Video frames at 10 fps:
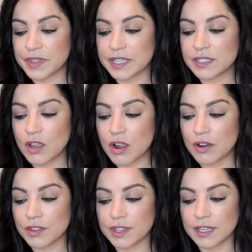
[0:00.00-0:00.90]
These
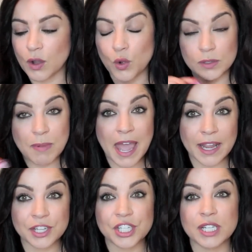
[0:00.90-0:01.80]
are the old
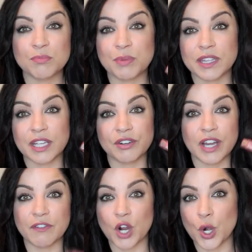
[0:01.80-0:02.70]
packaging, they're
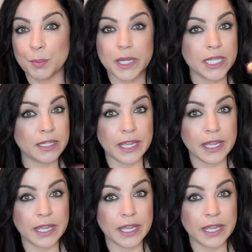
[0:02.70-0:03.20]
never open.